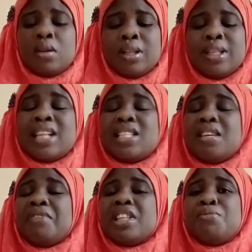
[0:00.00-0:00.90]
There are
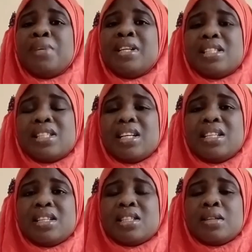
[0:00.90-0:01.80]
different breeding
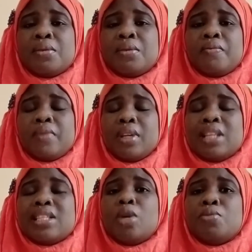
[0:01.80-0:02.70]
techniques
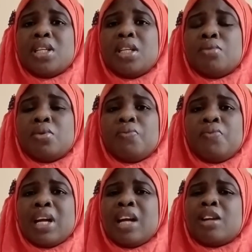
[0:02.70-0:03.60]
that are obtainable.
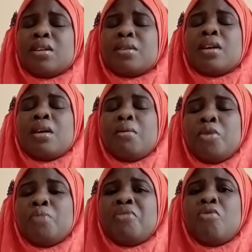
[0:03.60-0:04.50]

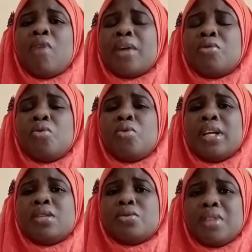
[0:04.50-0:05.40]
But before I go
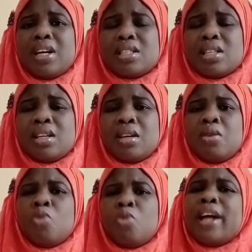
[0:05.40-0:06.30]
into that,
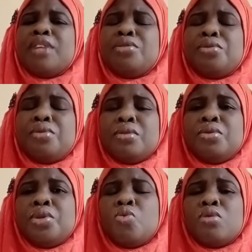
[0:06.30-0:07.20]
why do
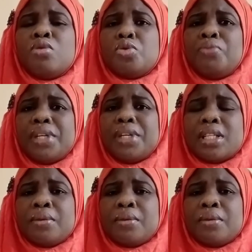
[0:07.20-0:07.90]
you want to breed?